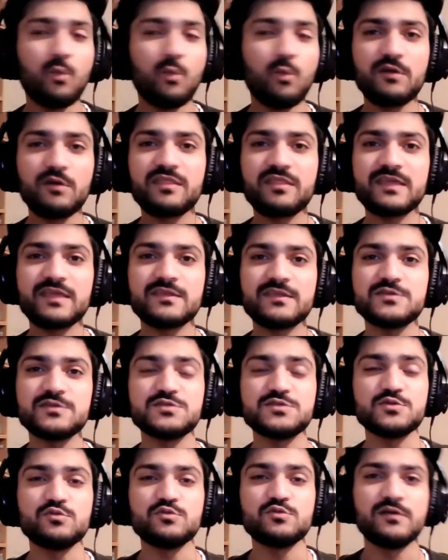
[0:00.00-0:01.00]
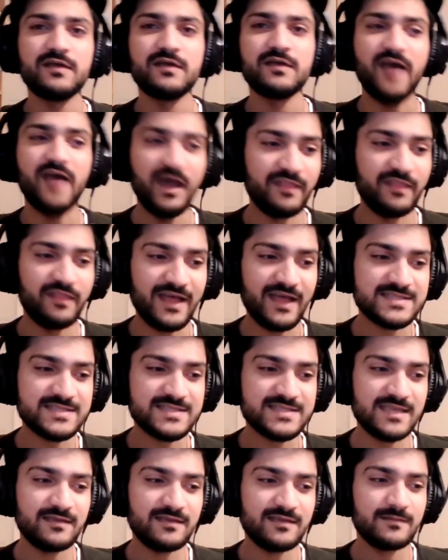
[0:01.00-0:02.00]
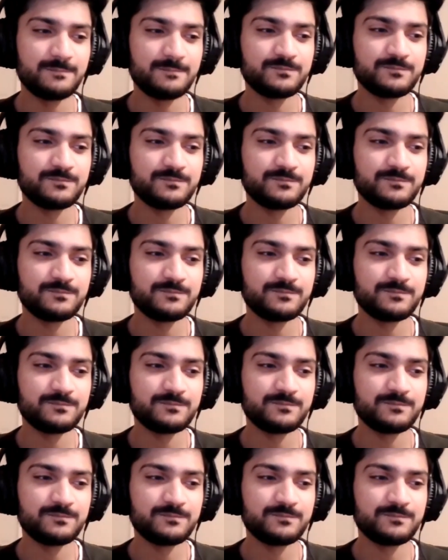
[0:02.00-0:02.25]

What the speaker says: one thing that you do, and that's it.